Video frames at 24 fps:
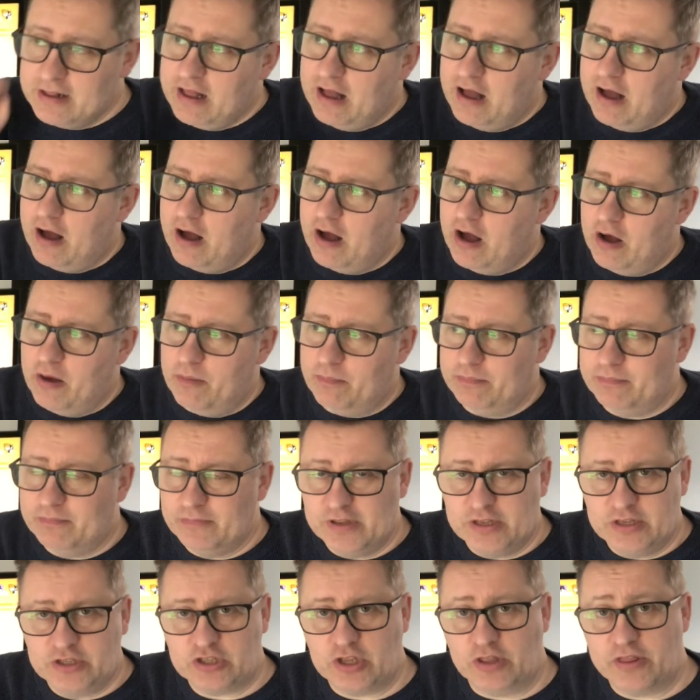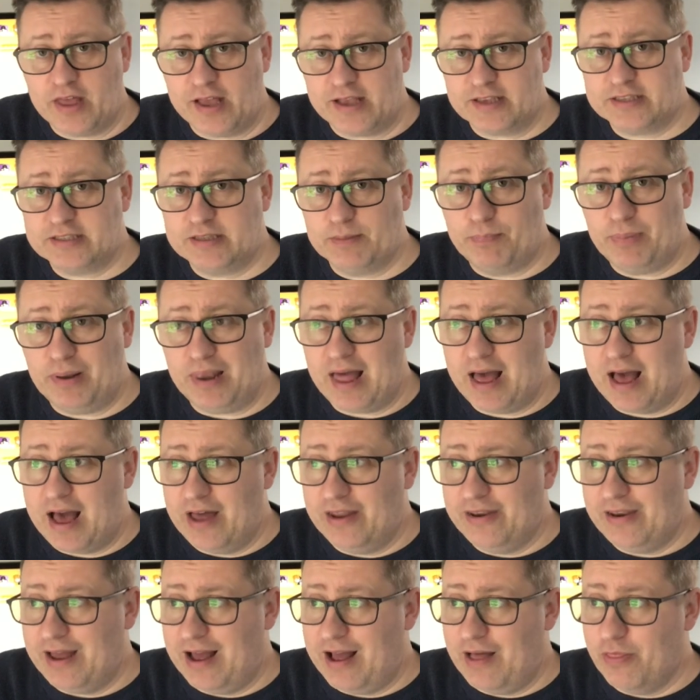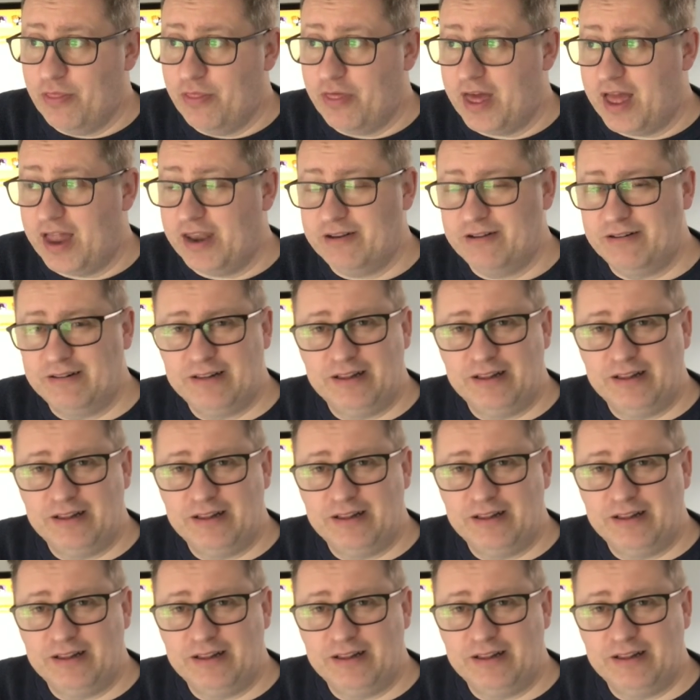So that's the plan, and then